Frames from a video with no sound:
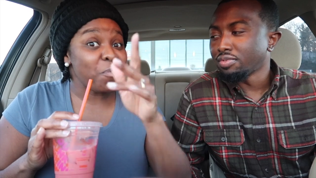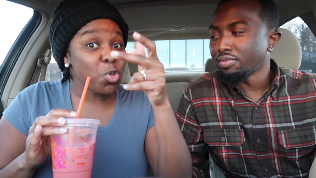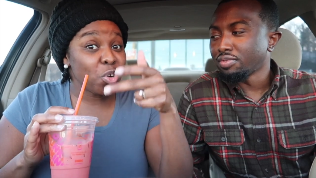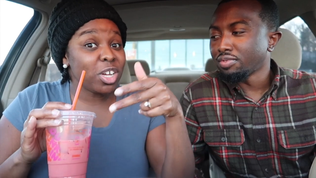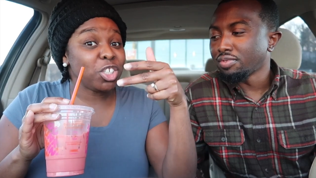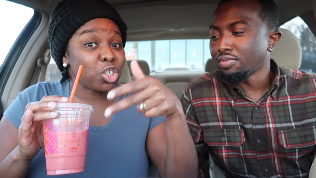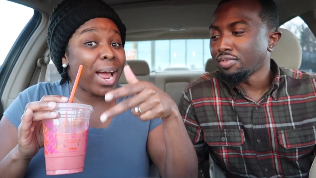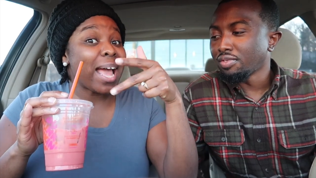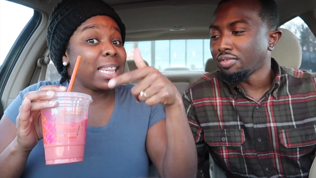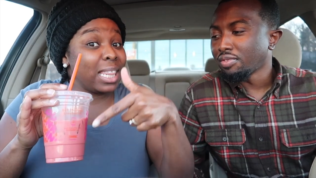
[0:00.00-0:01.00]
Speaker 1: if you could
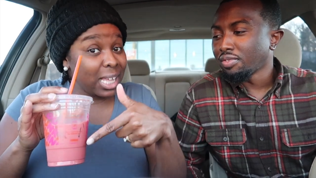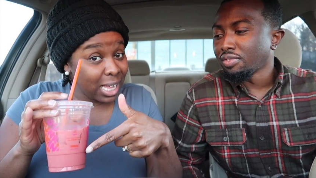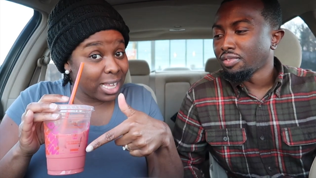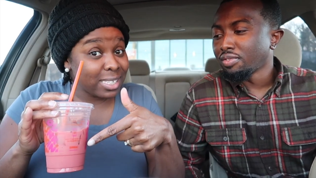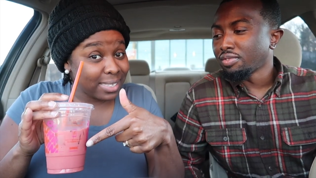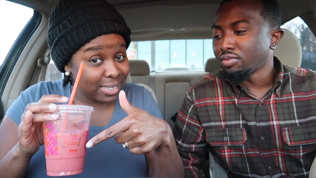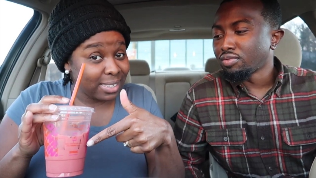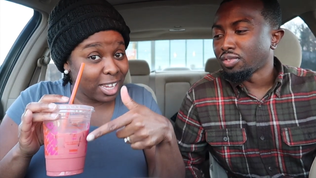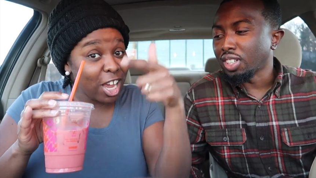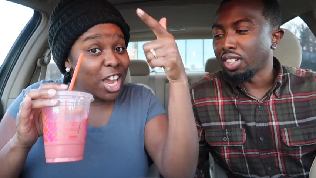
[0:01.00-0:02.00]
try this
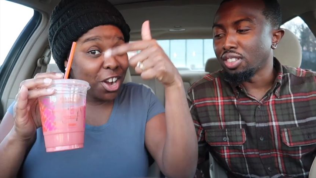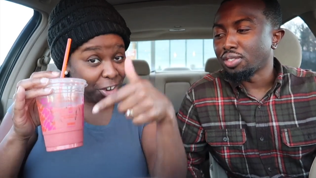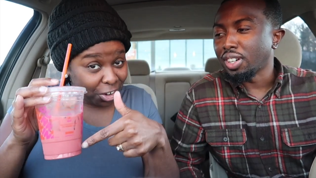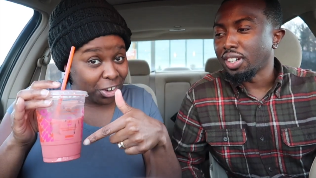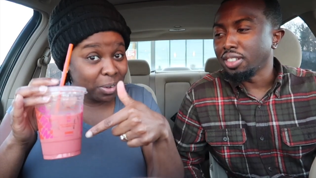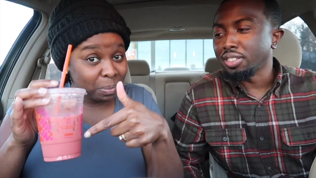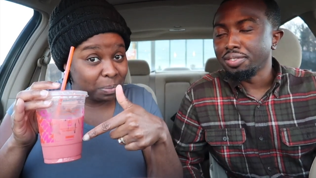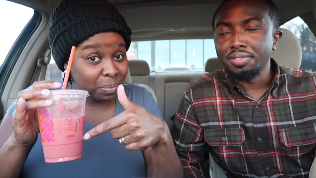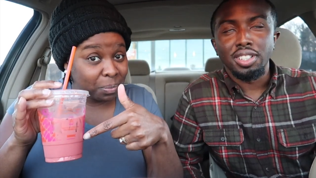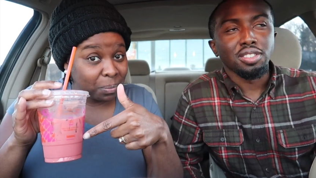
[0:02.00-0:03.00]
yeah, here, that's fire.
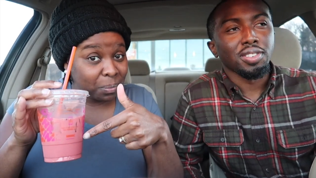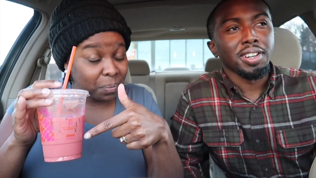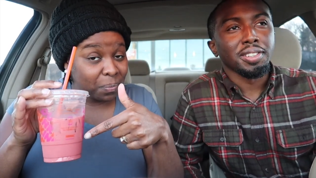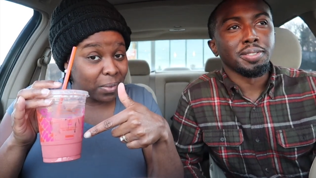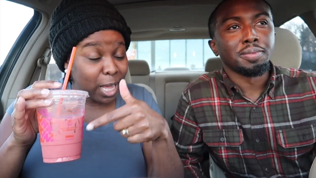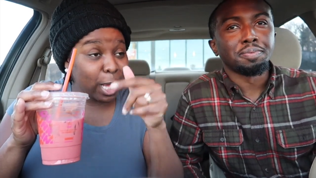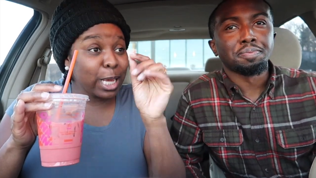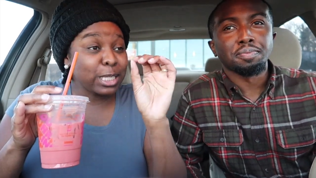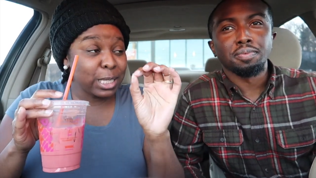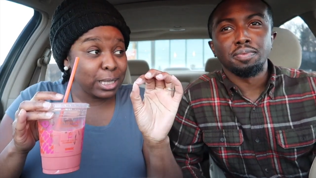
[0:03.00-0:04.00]
that's fire.
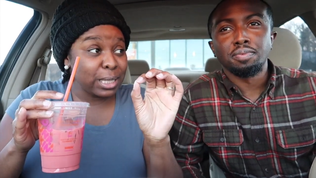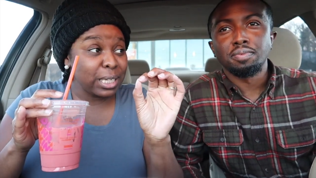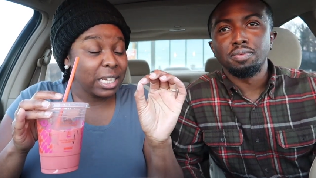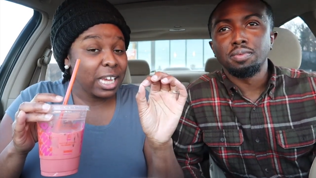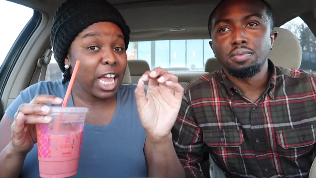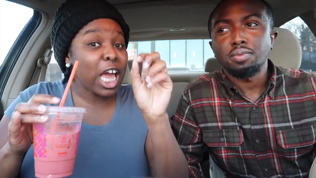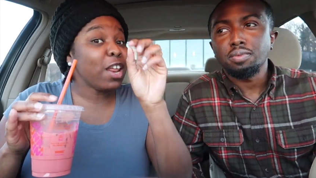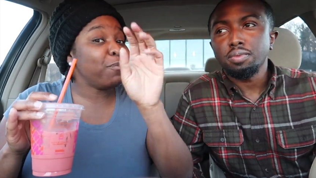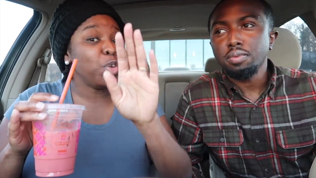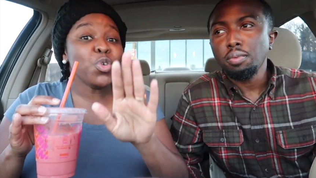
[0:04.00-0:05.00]
It's good. And
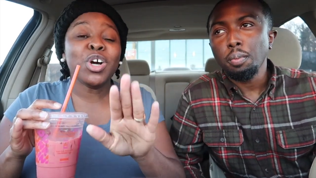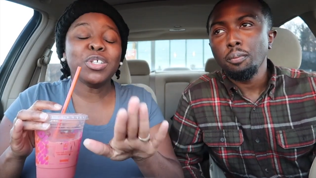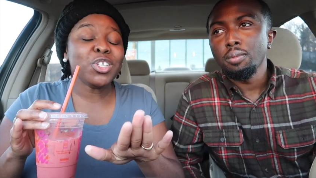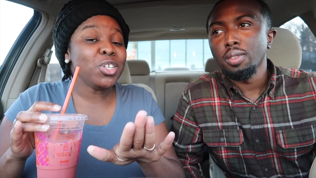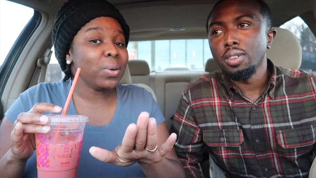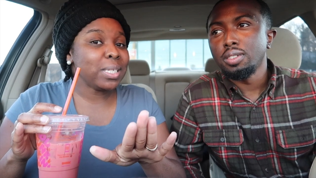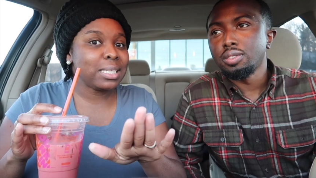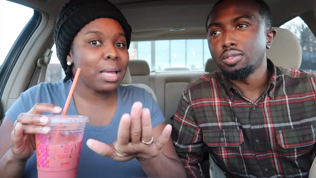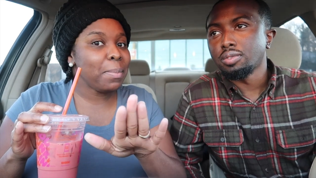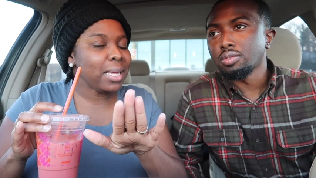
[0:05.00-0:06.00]
if you go to yours
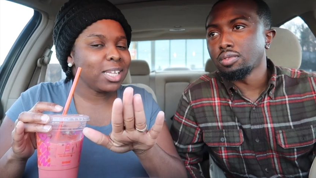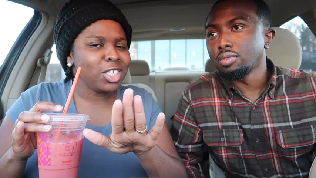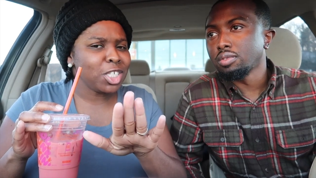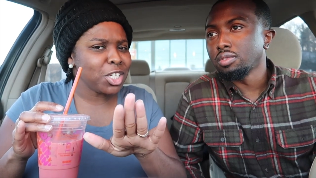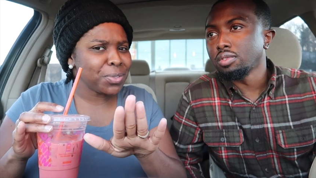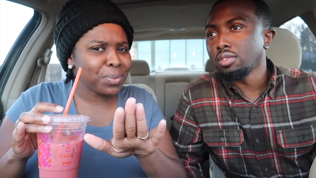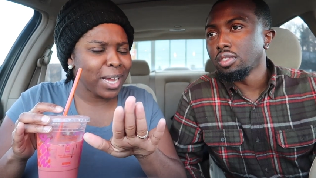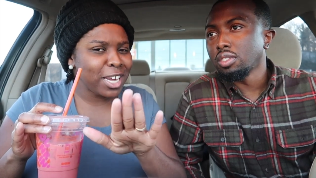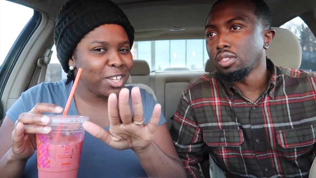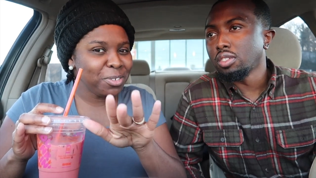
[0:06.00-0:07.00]
and they make it just
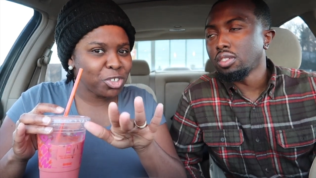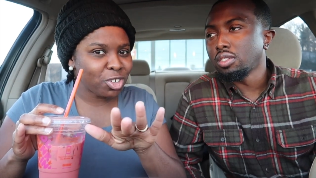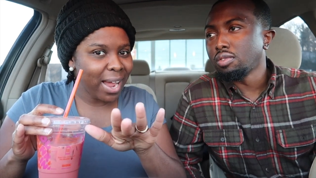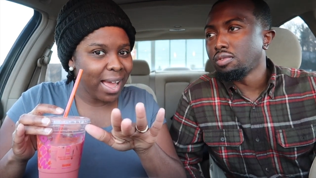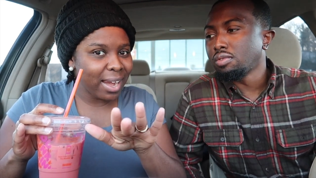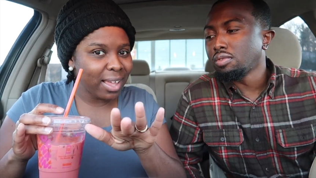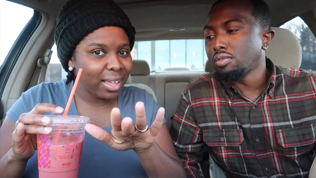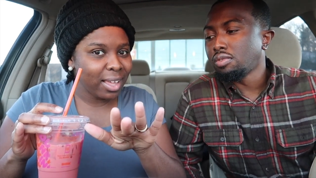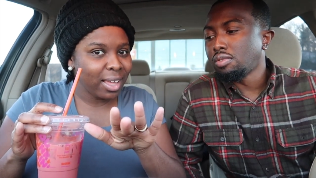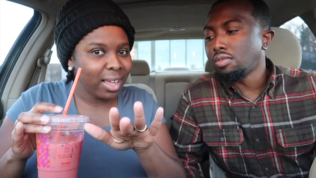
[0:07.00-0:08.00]
right and you tried it,
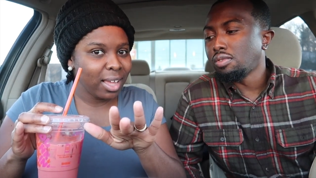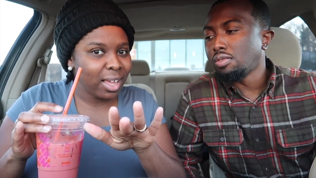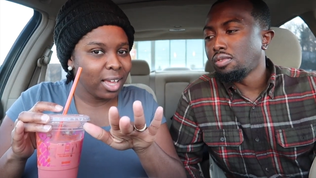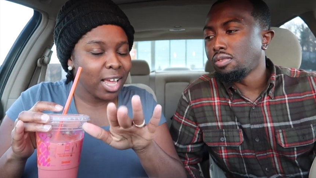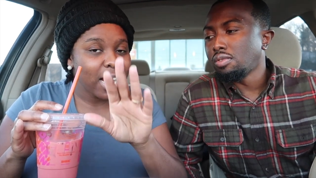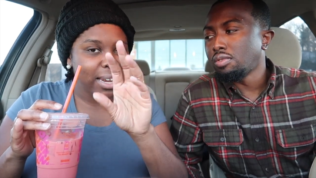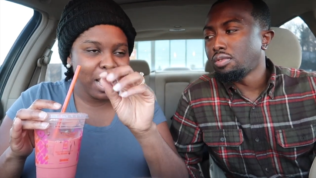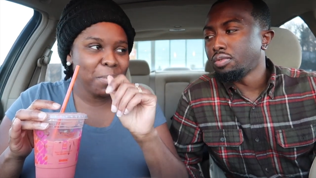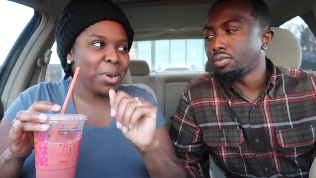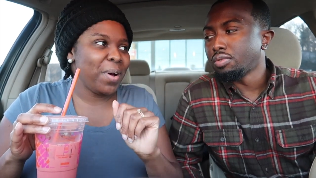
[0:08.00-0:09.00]

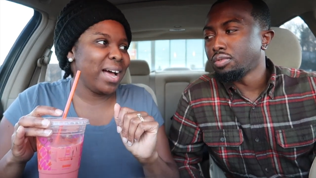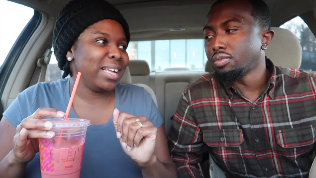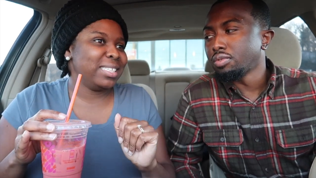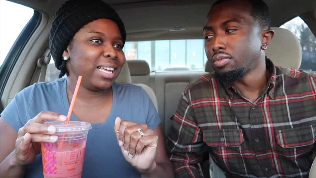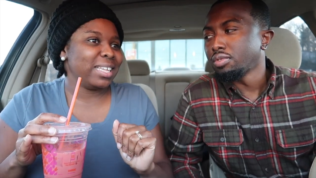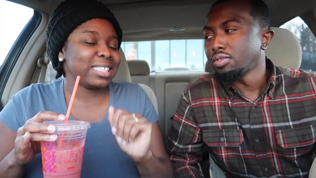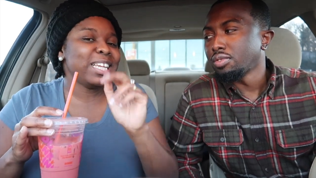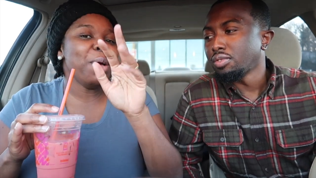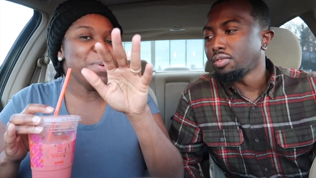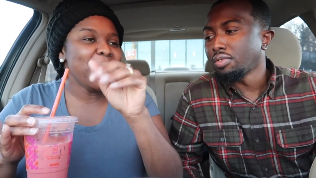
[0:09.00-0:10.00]
let me know how it tastes.
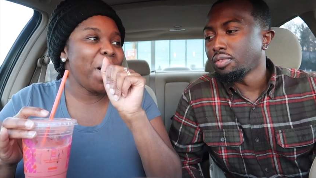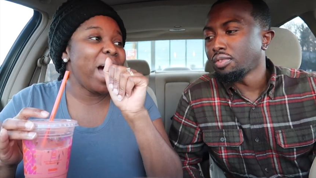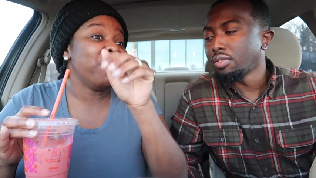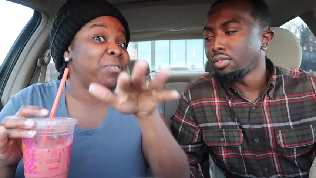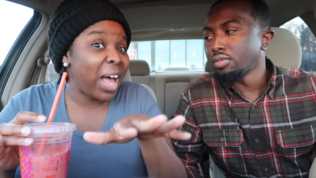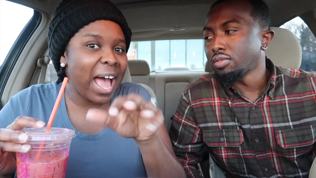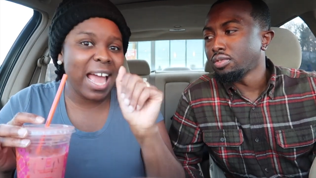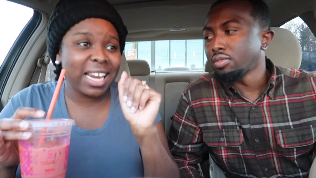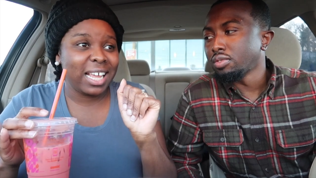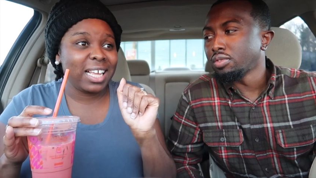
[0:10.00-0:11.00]
Let me know how
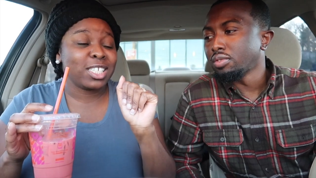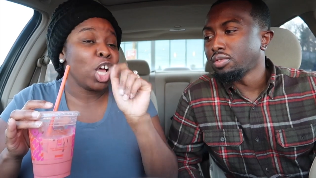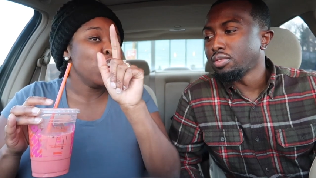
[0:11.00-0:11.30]
fire it is.